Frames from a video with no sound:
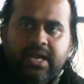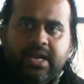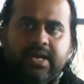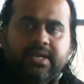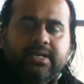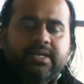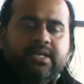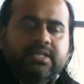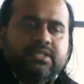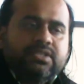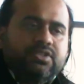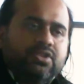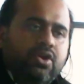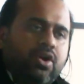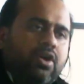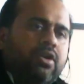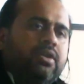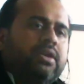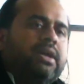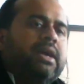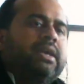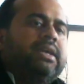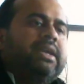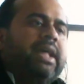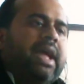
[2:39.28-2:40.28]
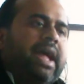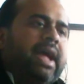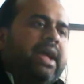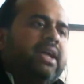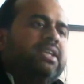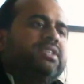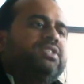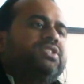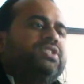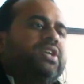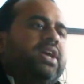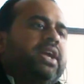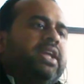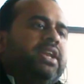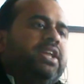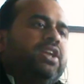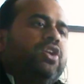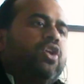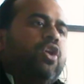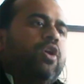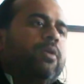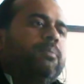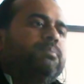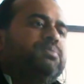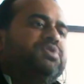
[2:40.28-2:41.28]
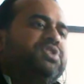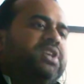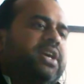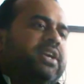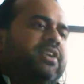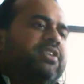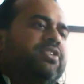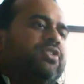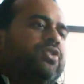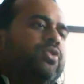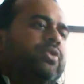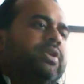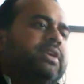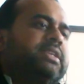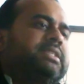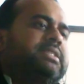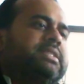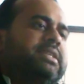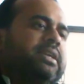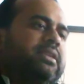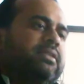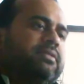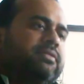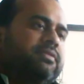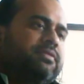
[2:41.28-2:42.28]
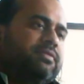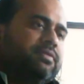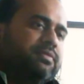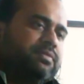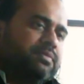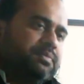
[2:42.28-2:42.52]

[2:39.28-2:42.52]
It does not attach any object to itself.